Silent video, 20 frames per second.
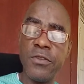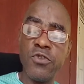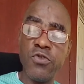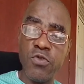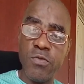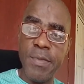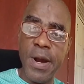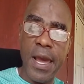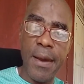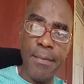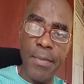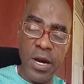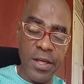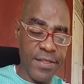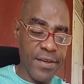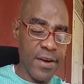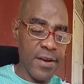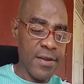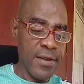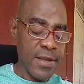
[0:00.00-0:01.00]
through my
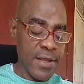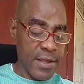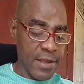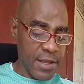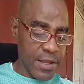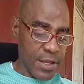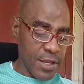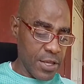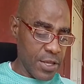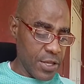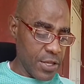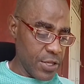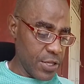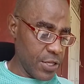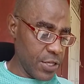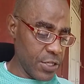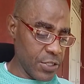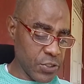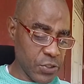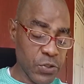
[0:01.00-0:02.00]
mother
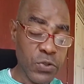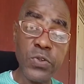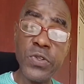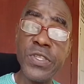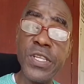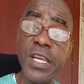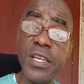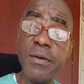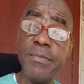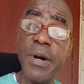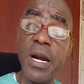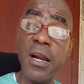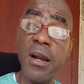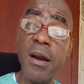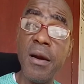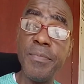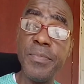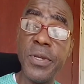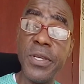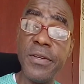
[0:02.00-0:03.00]
is to send him a
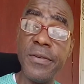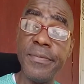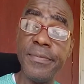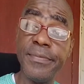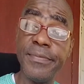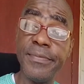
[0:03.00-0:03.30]
copy